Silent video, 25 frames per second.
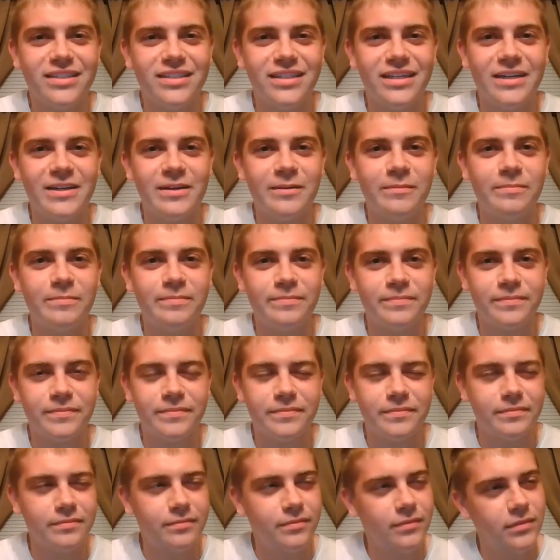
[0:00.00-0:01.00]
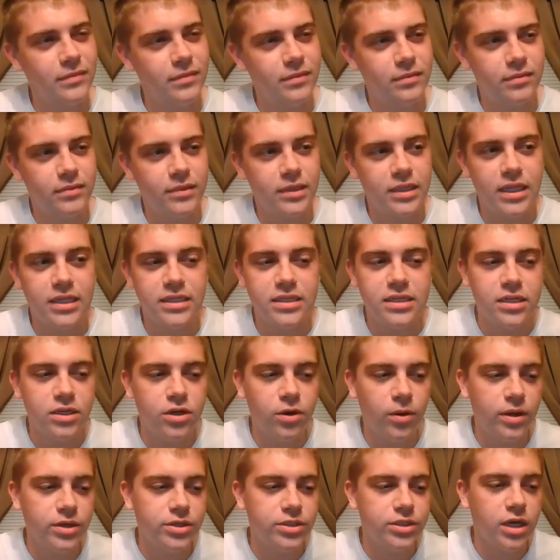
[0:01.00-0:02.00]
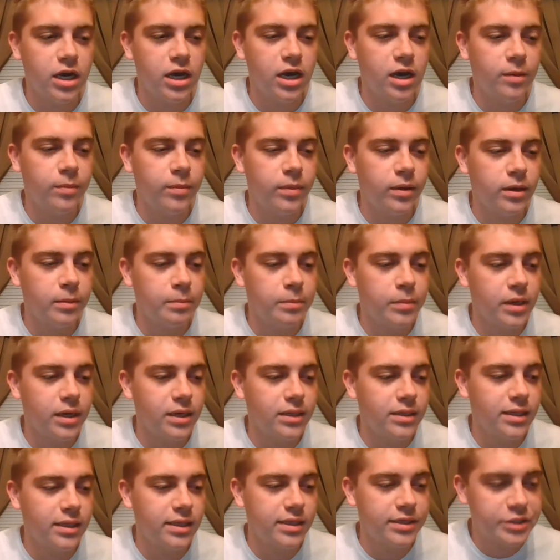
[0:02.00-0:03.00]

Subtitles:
But they did a great job.